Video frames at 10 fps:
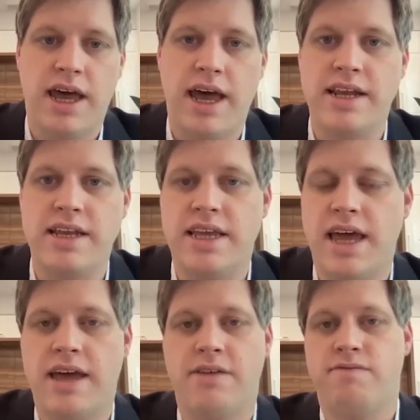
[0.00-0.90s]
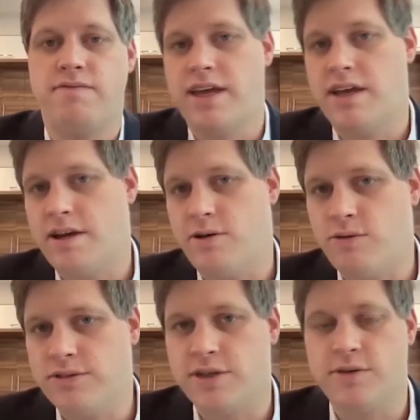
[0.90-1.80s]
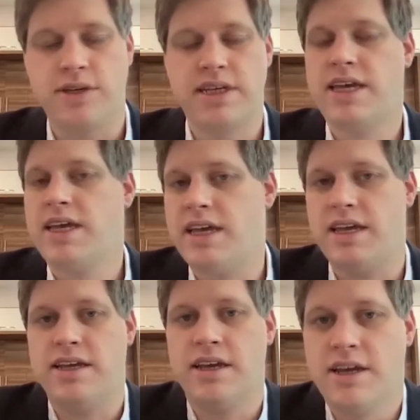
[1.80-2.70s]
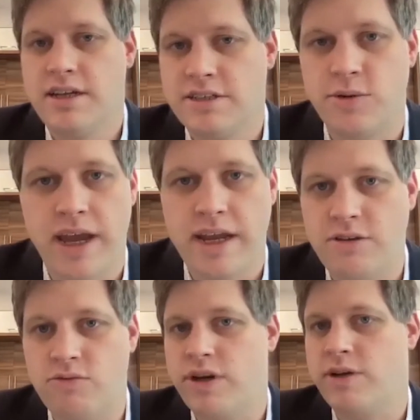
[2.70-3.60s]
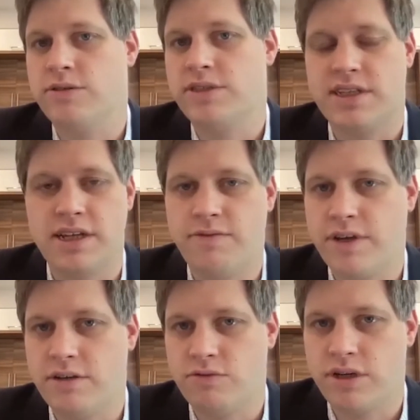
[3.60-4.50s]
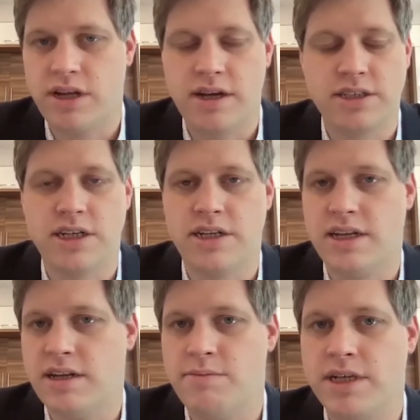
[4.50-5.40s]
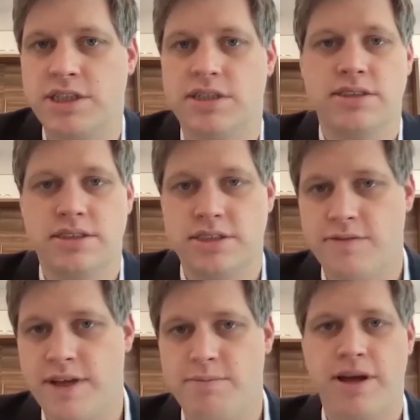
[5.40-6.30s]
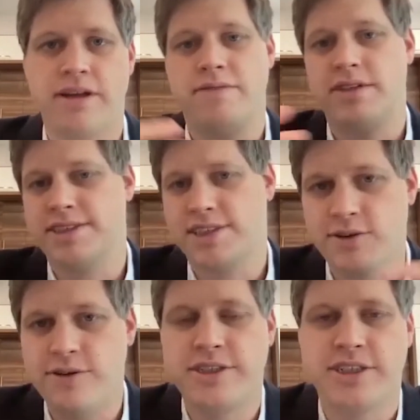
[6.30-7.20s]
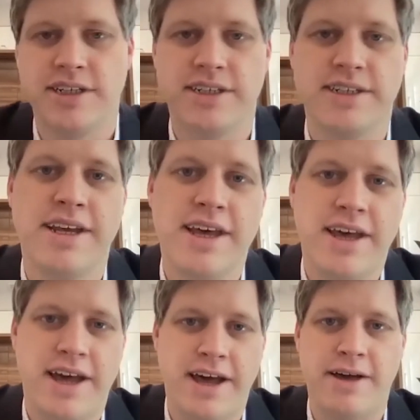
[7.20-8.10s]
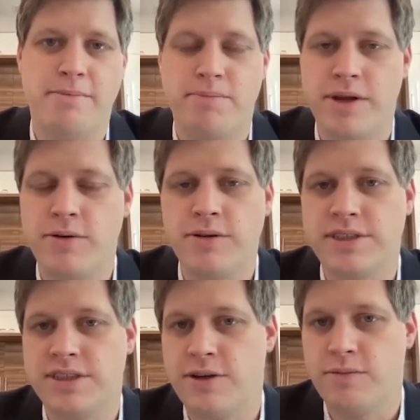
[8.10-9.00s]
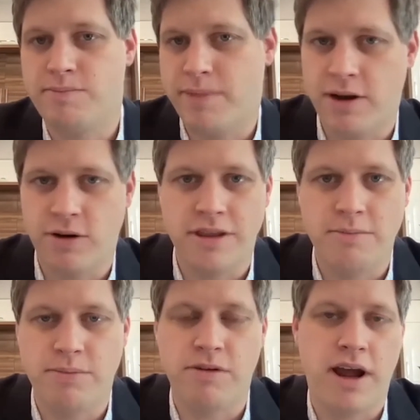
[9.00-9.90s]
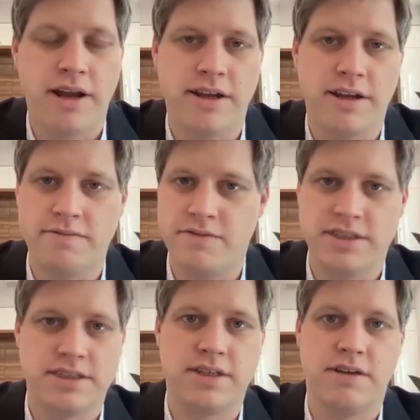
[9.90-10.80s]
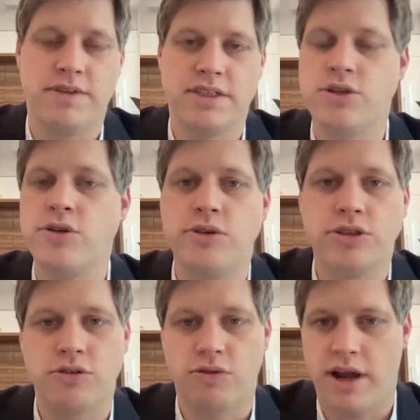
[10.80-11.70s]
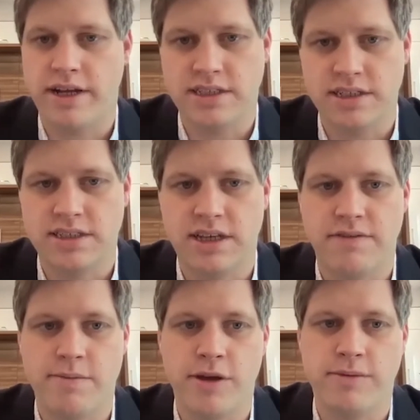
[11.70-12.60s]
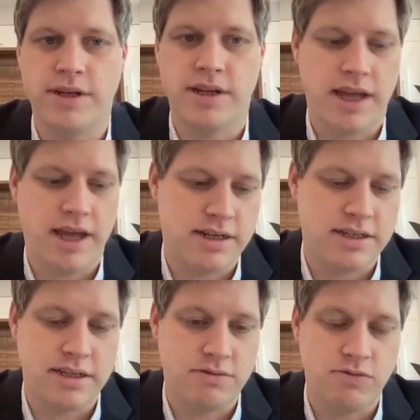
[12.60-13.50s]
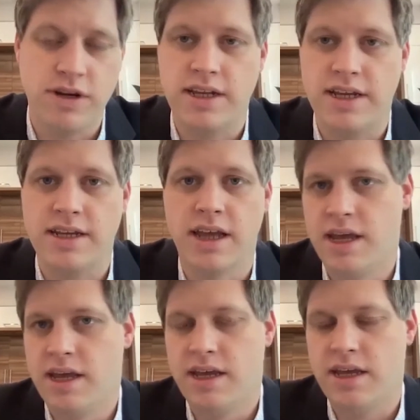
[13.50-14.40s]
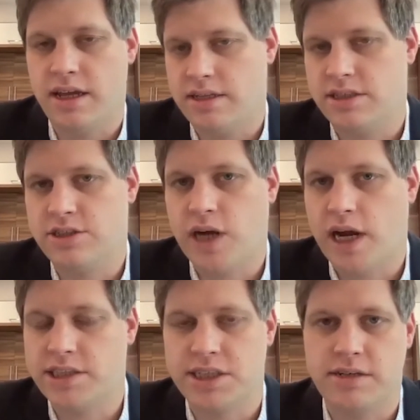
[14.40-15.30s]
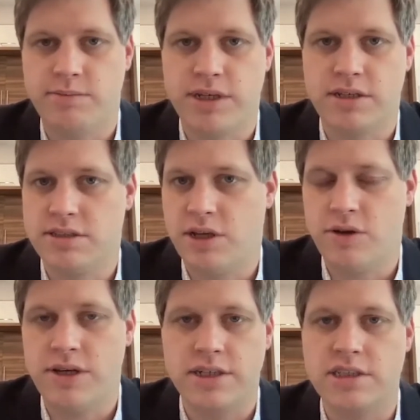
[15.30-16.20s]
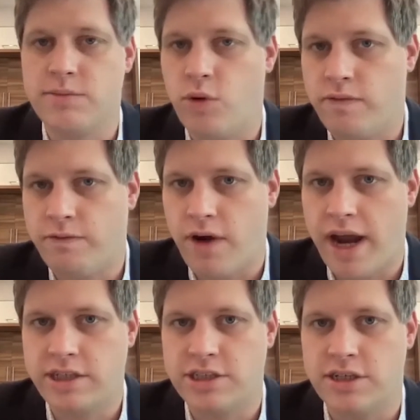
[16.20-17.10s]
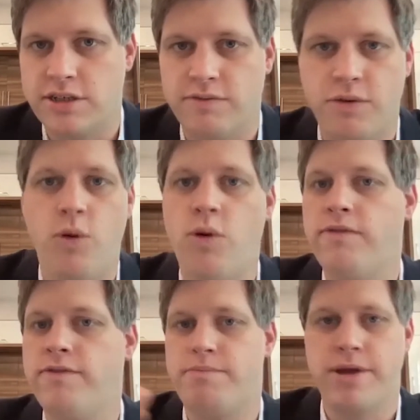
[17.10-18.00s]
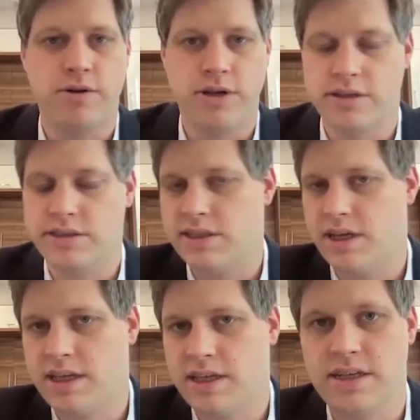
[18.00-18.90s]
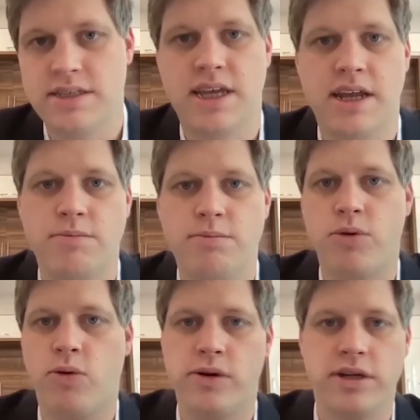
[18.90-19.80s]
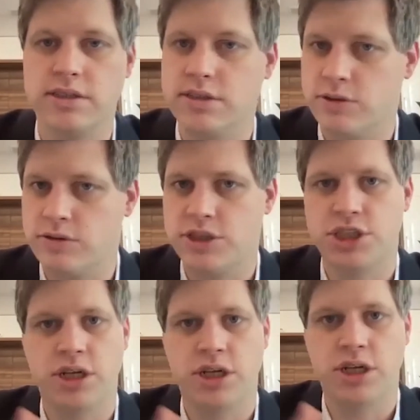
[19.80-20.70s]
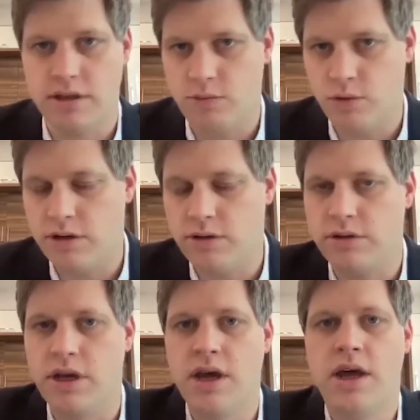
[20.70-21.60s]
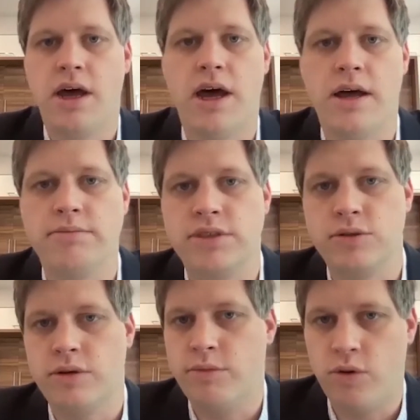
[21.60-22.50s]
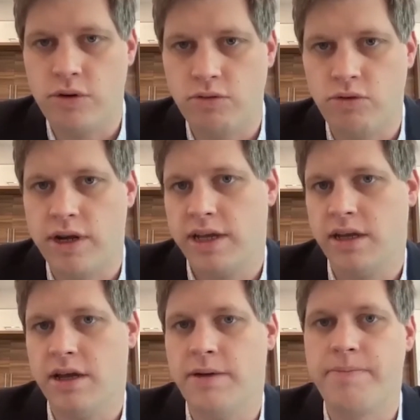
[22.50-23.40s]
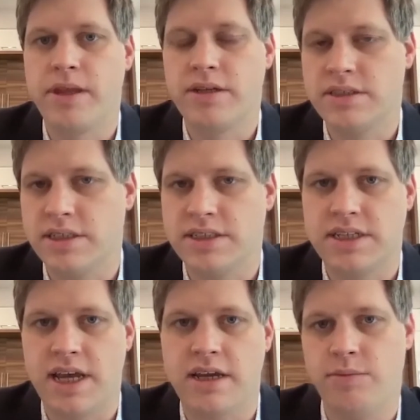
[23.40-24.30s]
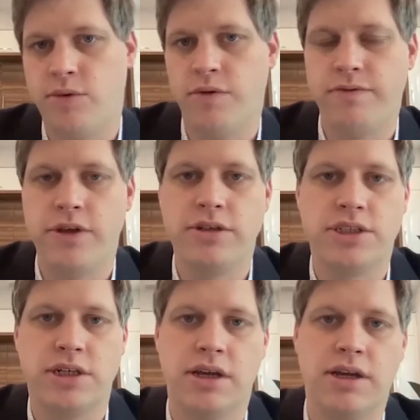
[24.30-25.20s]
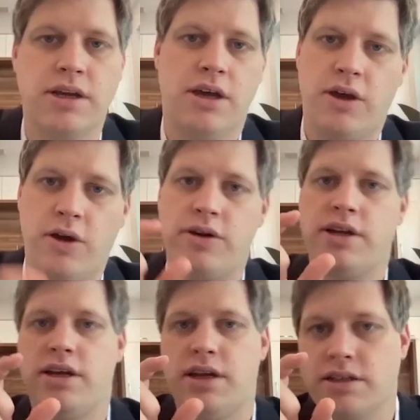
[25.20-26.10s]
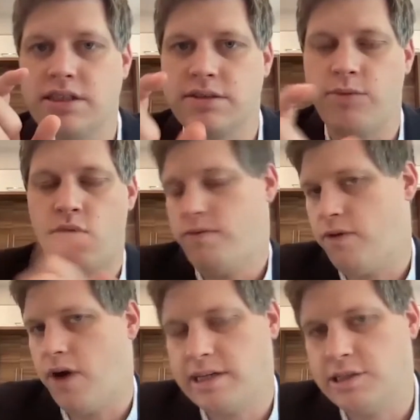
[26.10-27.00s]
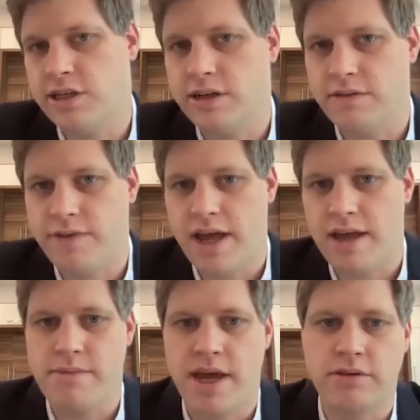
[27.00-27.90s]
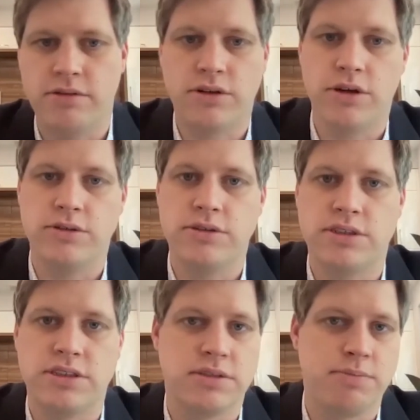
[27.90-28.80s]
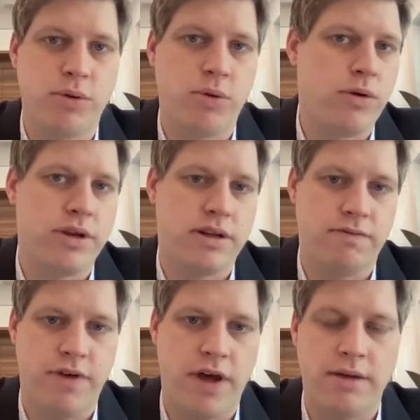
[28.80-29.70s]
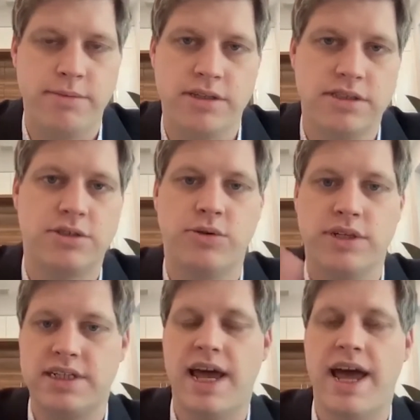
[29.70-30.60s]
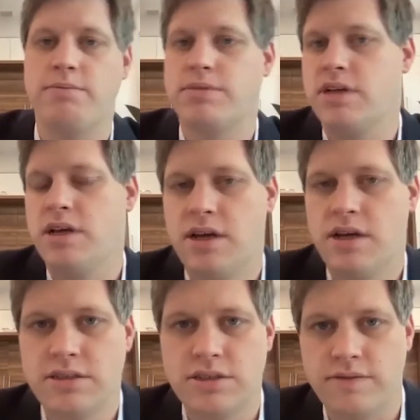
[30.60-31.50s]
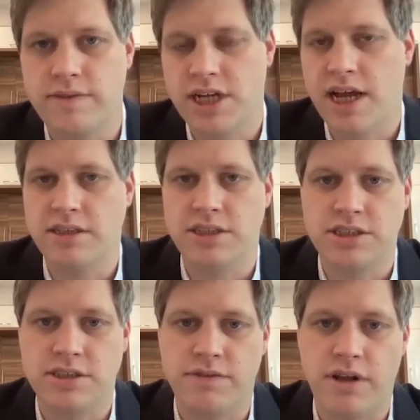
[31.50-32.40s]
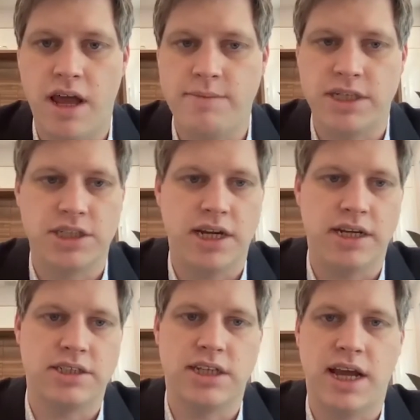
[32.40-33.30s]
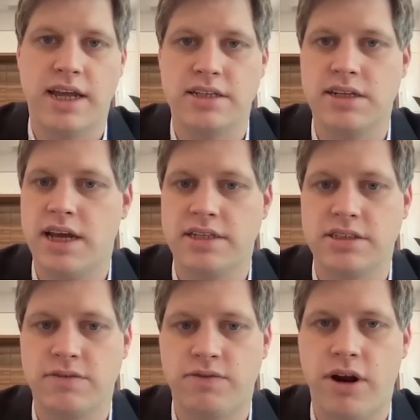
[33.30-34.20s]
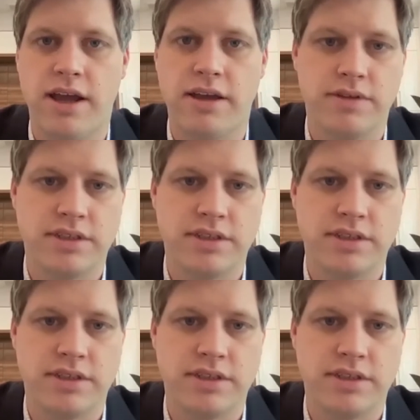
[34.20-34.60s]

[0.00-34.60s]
And yet they are also key to any real significant reduction in emissions. So they're part of the solution, but also bearing the brunt of this huge crisis at the moment. And really, it's a tragedy because only a small fraction of all the billions that is getting poured into shifting the world to a more greener, sustainable future, only a small fraction of that amount goes to supporting farmers to adapt to the challenges of climate change and to thrive.